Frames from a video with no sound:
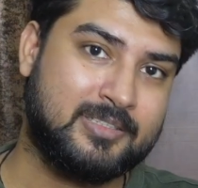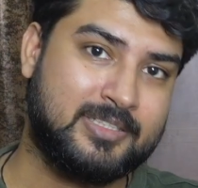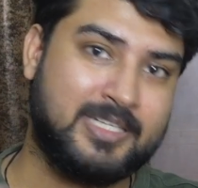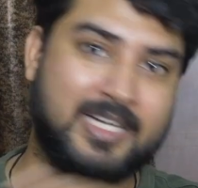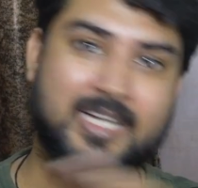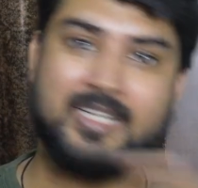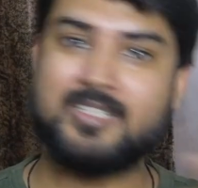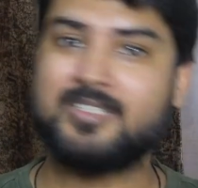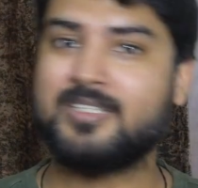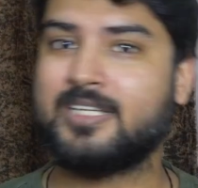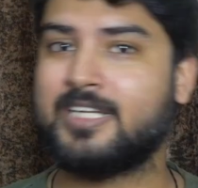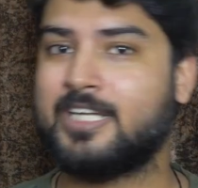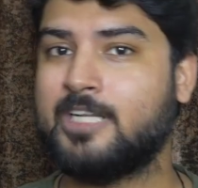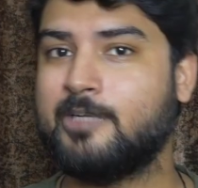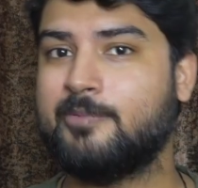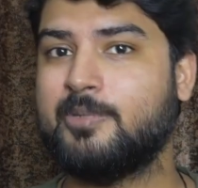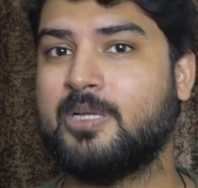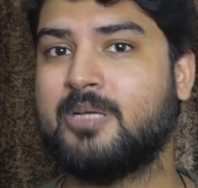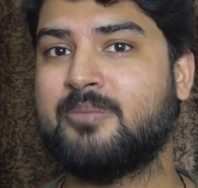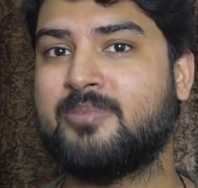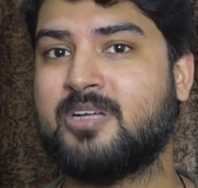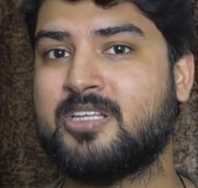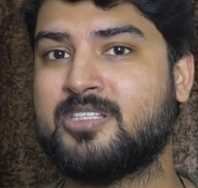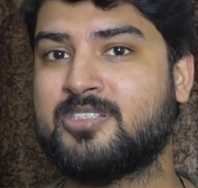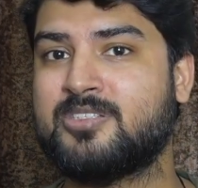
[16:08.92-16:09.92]
DSA, you'll be
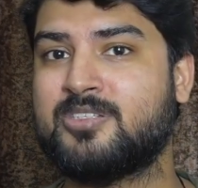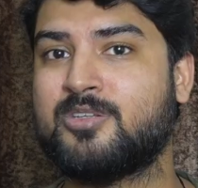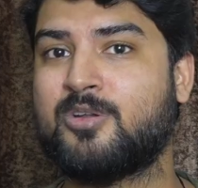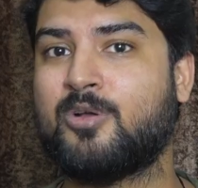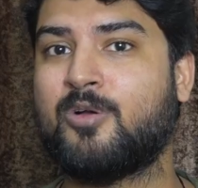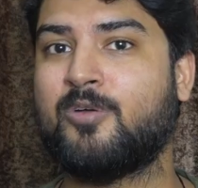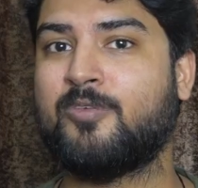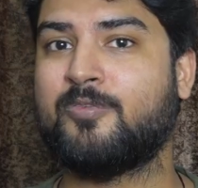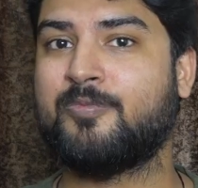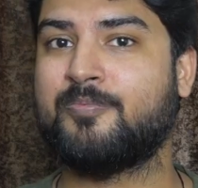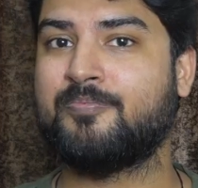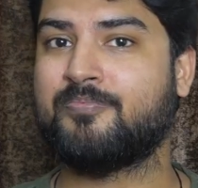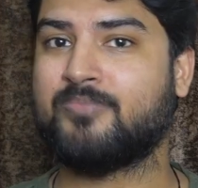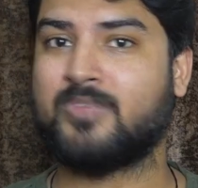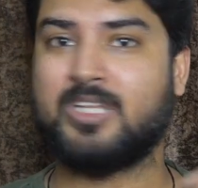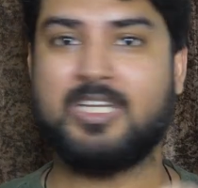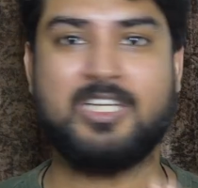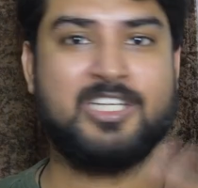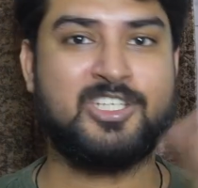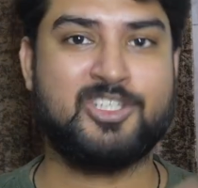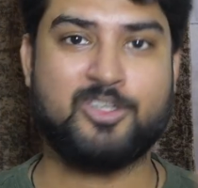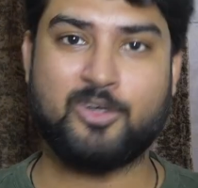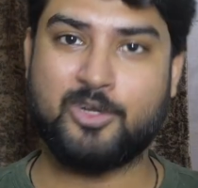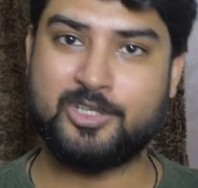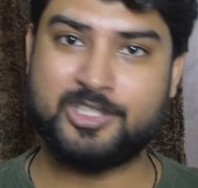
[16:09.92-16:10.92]
a master of.
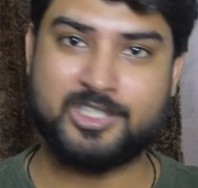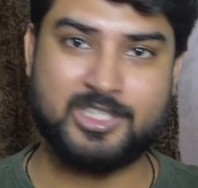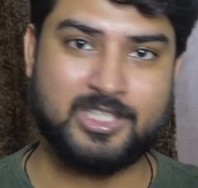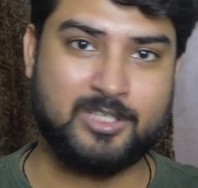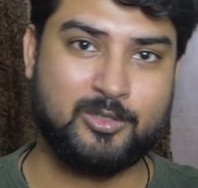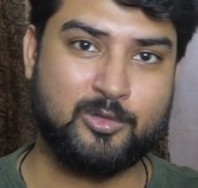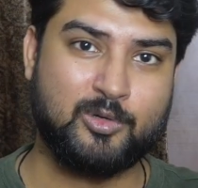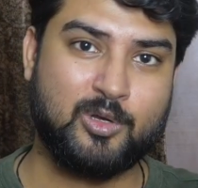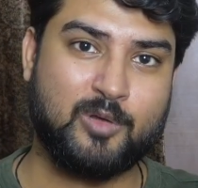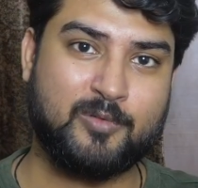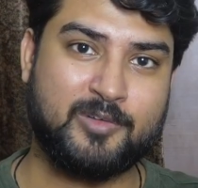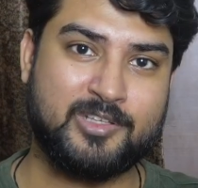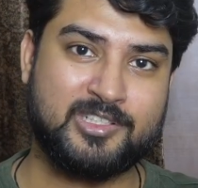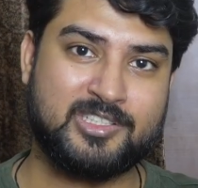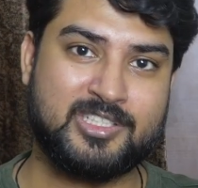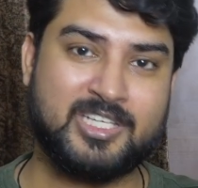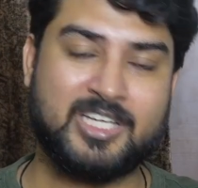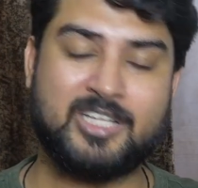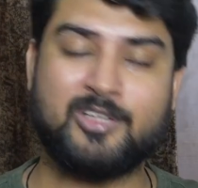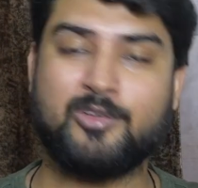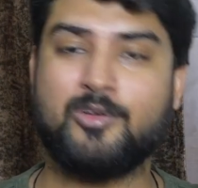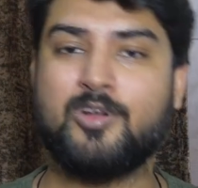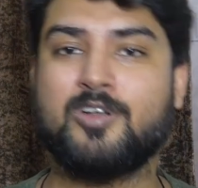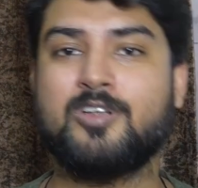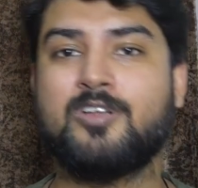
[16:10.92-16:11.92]
He or she, whoever is
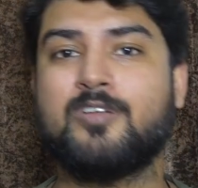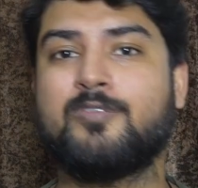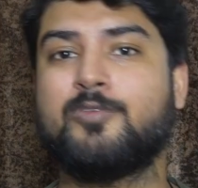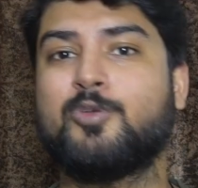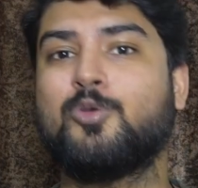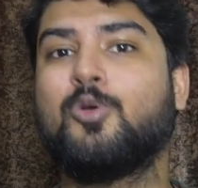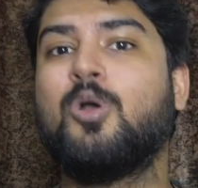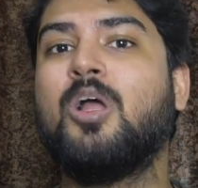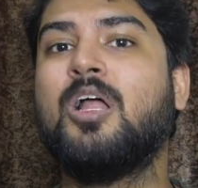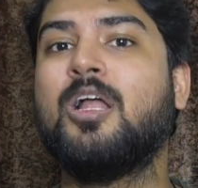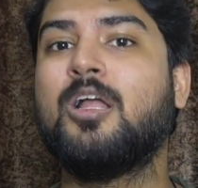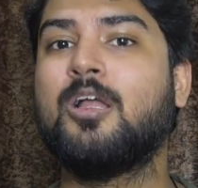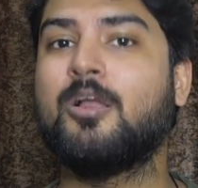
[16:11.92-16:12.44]
taking your interview.